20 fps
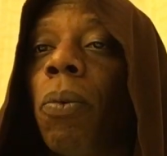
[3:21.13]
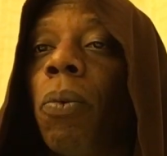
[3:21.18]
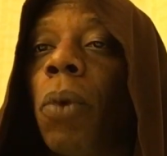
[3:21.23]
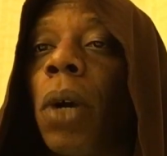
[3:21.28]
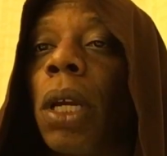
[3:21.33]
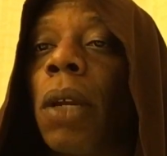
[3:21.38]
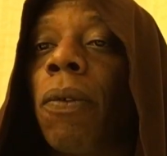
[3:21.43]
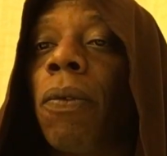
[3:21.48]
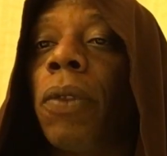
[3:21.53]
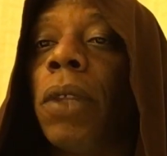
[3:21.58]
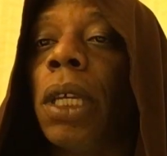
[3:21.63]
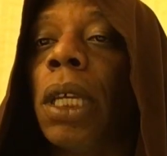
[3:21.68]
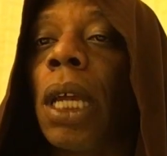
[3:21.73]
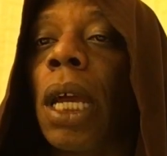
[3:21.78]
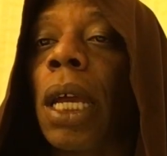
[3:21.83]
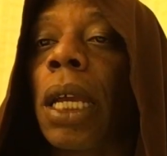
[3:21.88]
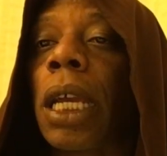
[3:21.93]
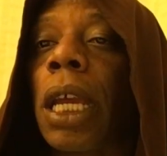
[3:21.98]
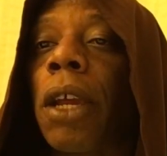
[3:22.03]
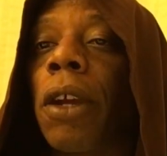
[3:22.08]
one of
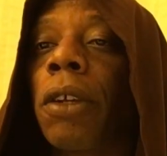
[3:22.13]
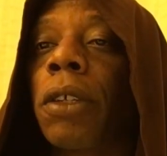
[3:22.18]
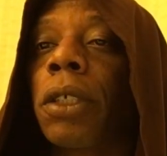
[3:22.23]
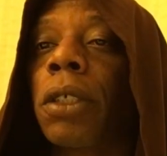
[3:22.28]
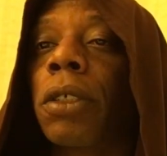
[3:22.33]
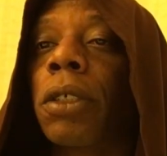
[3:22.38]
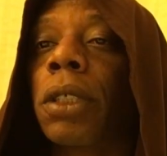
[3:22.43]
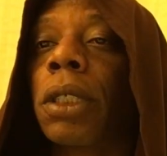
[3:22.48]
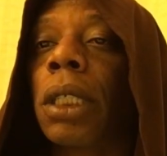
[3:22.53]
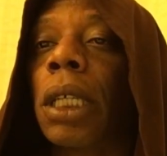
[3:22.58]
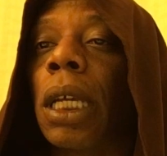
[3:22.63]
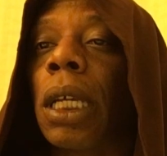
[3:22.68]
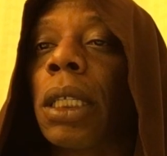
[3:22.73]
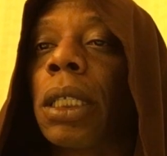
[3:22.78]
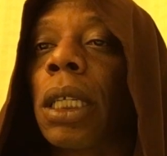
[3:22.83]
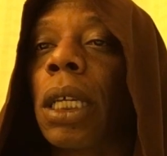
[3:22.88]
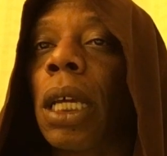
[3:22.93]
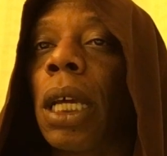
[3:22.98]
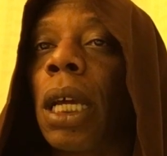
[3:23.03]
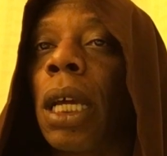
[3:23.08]
the characters
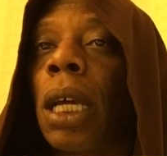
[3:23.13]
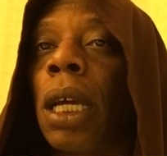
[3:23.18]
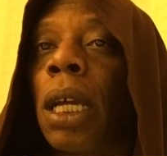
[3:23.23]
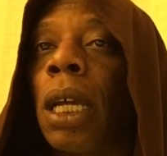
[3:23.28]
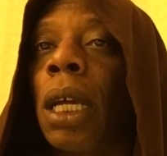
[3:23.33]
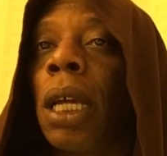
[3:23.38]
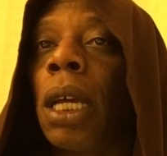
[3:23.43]
that